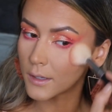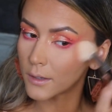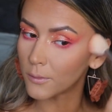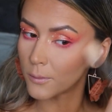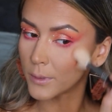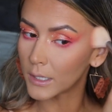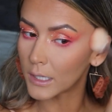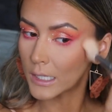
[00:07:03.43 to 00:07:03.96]
I
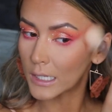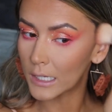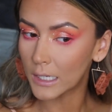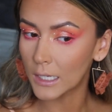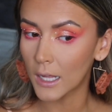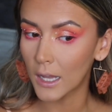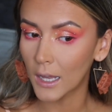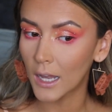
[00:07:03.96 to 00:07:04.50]

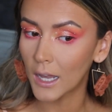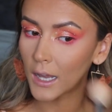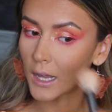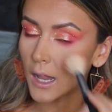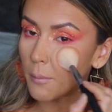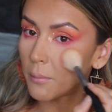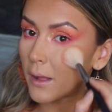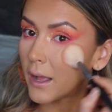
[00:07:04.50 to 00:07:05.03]
really
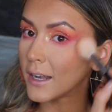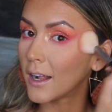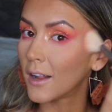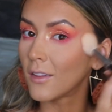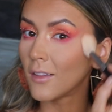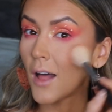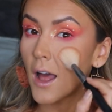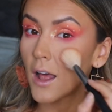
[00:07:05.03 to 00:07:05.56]
applied a
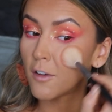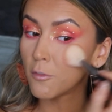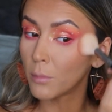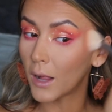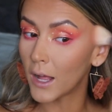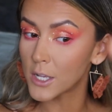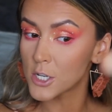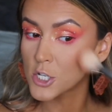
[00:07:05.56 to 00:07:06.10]
lot of
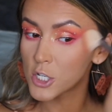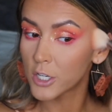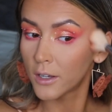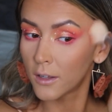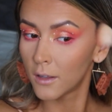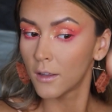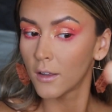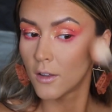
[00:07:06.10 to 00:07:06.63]
blush
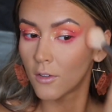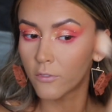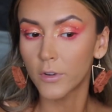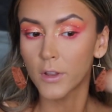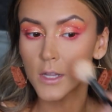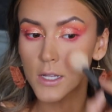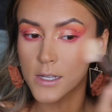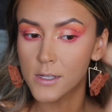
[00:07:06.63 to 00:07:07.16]

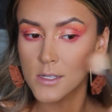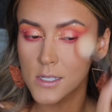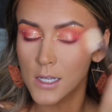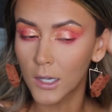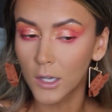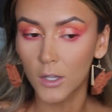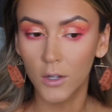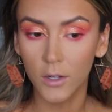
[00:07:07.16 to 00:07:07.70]
for this
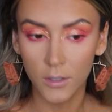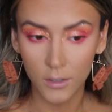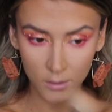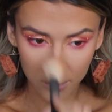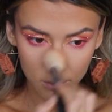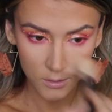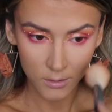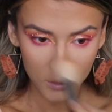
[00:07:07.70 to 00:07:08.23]

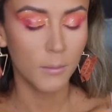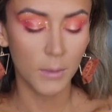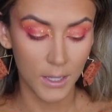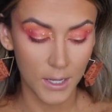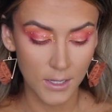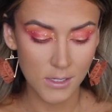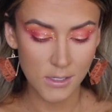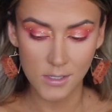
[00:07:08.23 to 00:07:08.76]
look
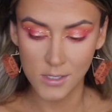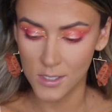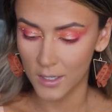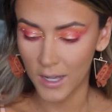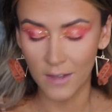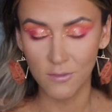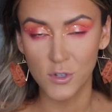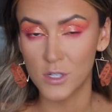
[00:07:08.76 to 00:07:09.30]
because
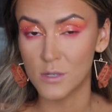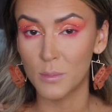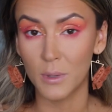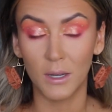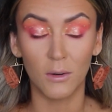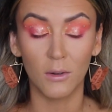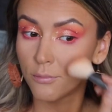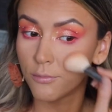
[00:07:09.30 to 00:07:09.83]
I've just
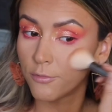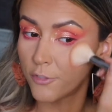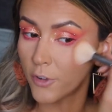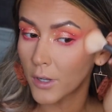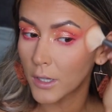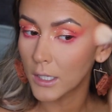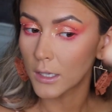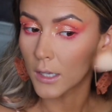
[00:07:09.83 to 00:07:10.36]
been
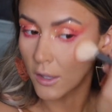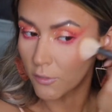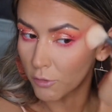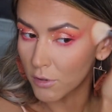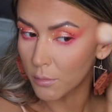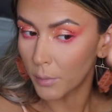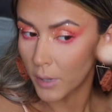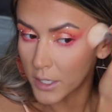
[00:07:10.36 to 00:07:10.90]
falling in love
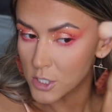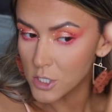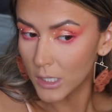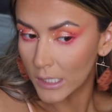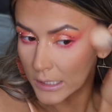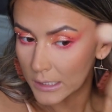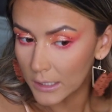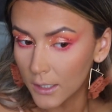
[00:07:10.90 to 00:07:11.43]
with blush
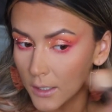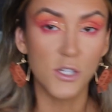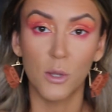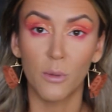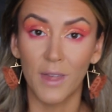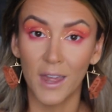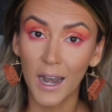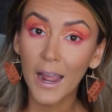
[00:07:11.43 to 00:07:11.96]
lately. So
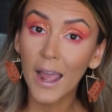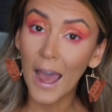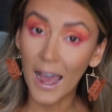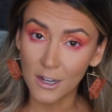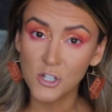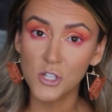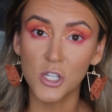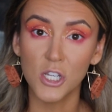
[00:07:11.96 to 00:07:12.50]
then I
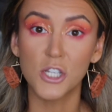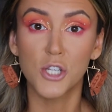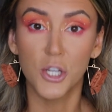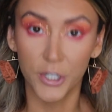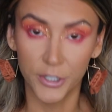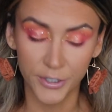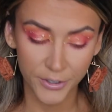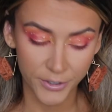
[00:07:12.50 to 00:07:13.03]
actually
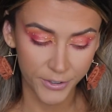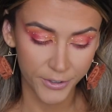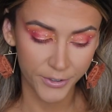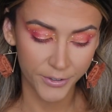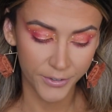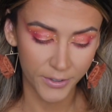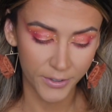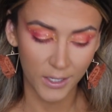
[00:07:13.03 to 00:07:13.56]
took
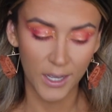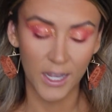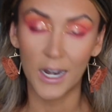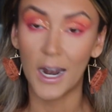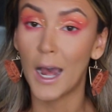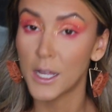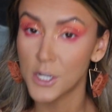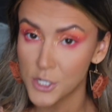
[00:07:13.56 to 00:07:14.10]
an
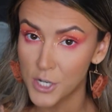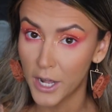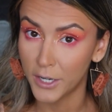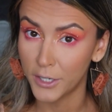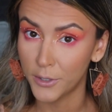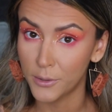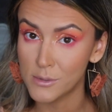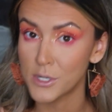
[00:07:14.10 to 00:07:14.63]

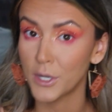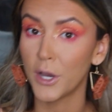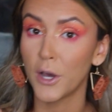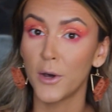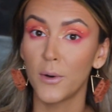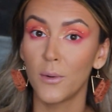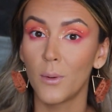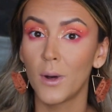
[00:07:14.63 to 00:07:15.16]
eyeshadow to
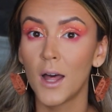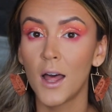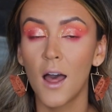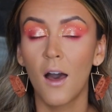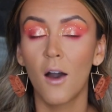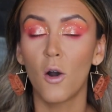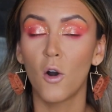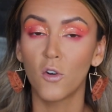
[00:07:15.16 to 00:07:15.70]
go
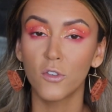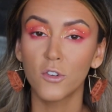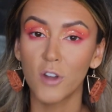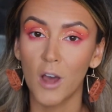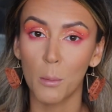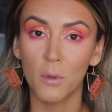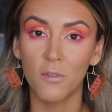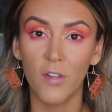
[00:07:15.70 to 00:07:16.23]
over
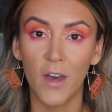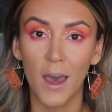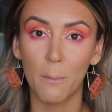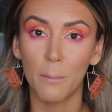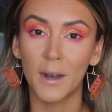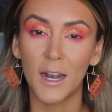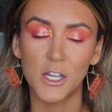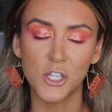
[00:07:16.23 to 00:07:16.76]
top of that,
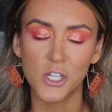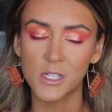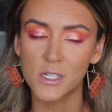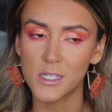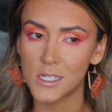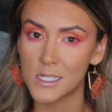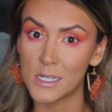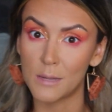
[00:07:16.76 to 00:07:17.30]
but I
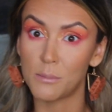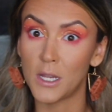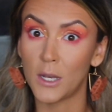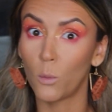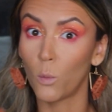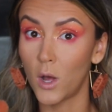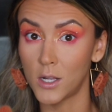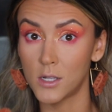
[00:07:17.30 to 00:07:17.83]
just dipped
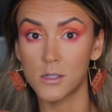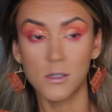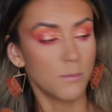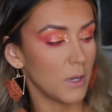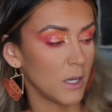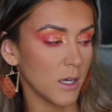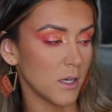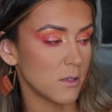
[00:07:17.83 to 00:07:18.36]
in once
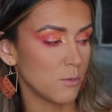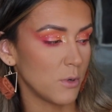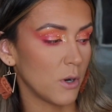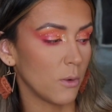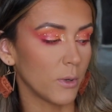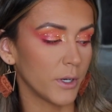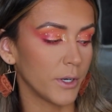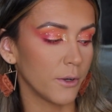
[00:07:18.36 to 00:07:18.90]
because we
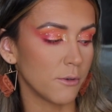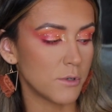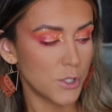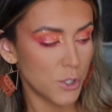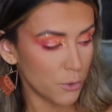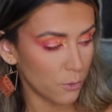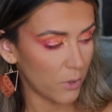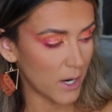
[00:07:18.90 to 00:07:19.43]
don't want to go
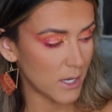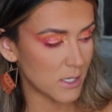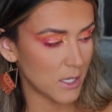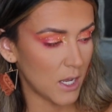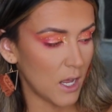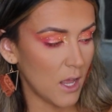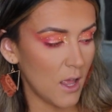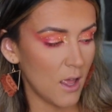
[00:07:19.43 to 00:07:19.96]
too
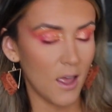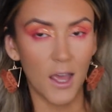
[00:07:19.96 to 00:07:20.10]
crazy.